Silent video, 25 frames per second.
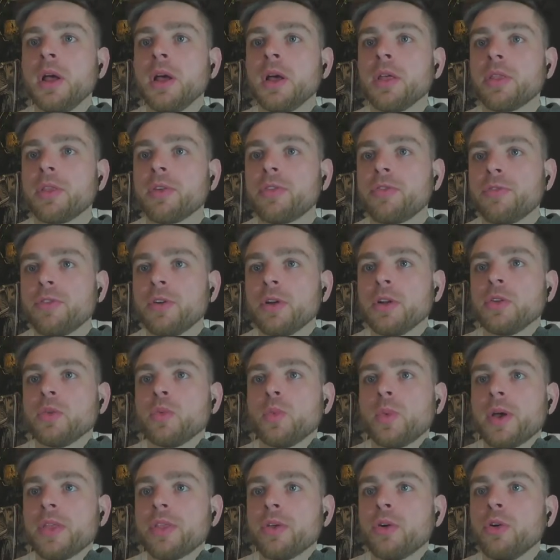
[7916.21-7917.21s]
The front
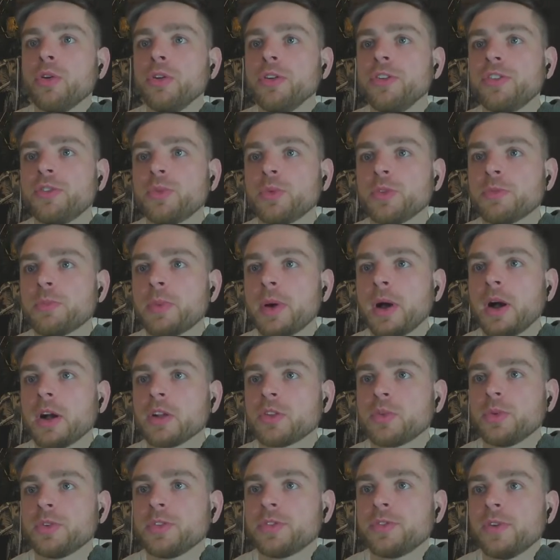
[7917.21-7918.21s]
where the hoist was
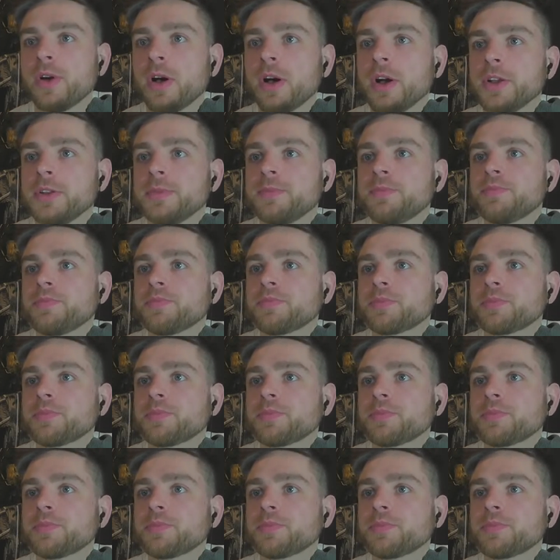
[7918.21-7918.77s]
parked was fine,